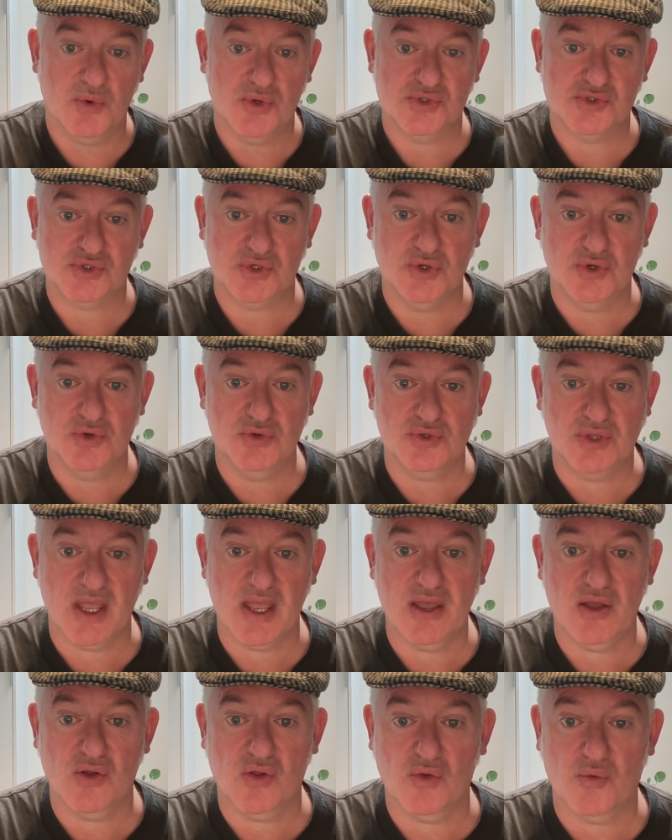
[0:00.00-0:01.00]
was to
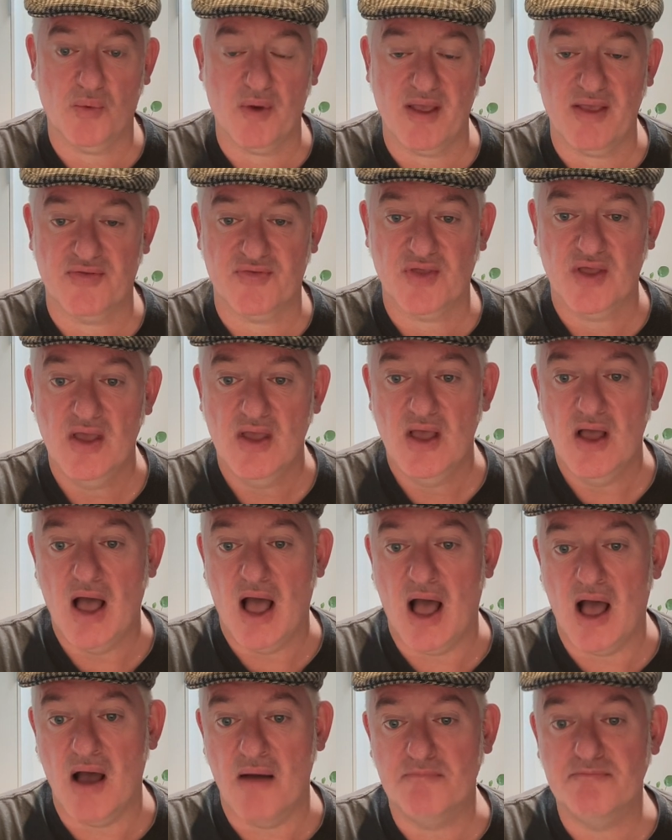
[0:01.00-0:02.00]
deal with
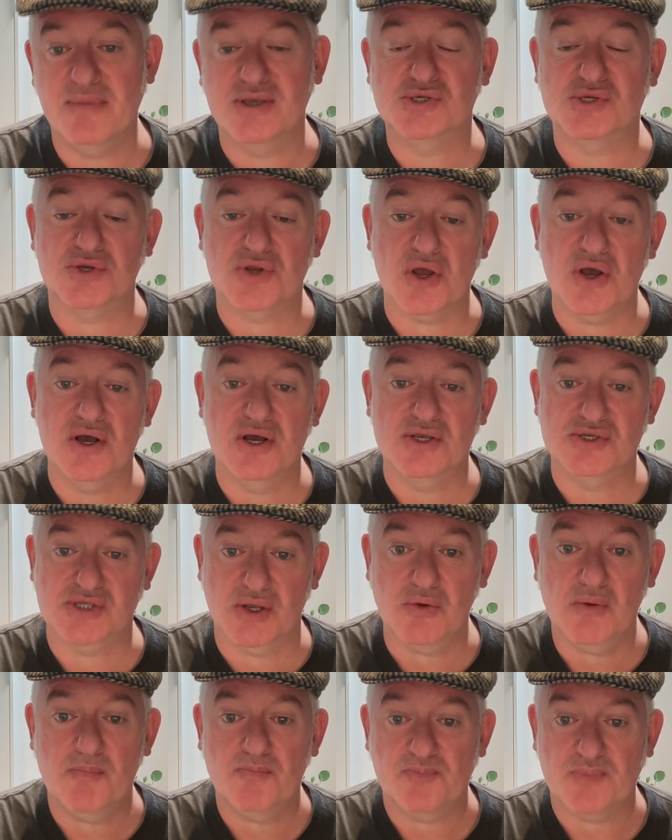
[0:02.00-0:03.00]
uh, Mesut
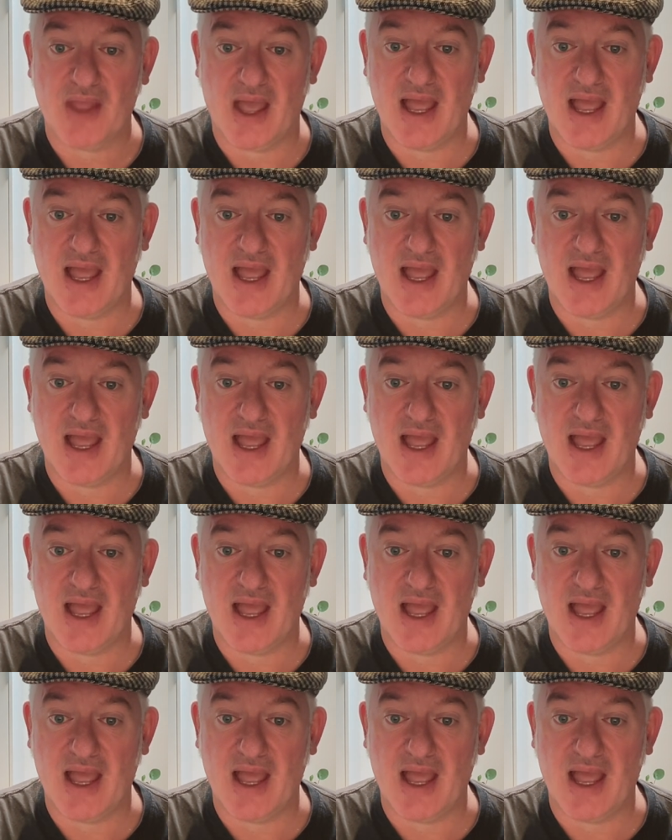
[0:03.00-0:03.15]
Ozil,